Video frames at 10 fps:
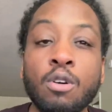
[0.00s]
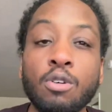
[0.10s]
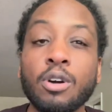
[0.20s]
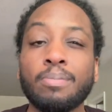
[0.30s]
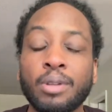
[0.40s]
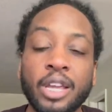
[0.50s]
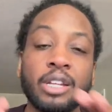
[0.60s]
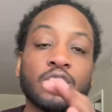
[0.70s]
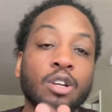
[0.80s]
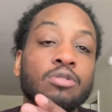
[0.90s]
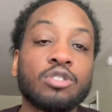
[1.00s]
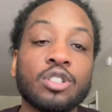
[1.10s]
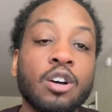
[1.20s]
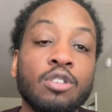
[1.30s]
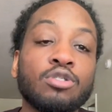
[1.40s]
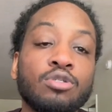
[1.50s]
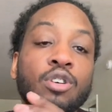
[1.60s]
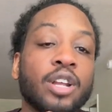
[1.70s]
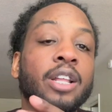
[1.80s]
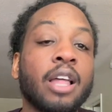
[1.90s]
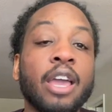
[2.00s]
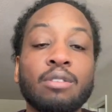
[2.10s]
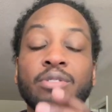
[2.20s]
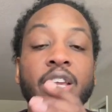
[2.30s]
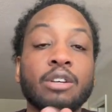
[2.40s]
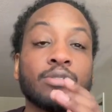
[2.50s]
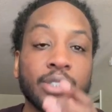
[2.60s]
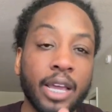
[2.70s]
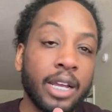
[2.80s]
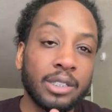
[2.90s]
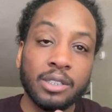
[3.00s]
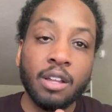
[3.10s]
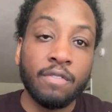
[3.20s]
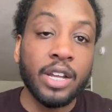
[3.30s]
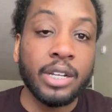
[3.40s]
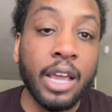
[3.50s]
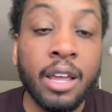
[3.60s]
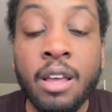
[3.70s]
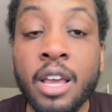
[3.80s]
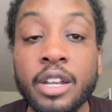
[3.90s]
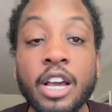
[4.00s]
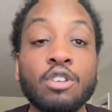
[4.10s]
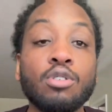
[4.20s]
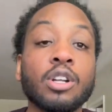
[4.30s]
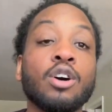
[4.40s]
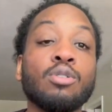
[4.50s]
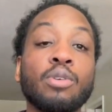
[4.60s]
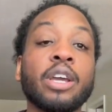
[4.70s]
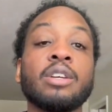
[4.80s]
or playing certain songs you know they like when they on stage and stuff like that, that go a long way.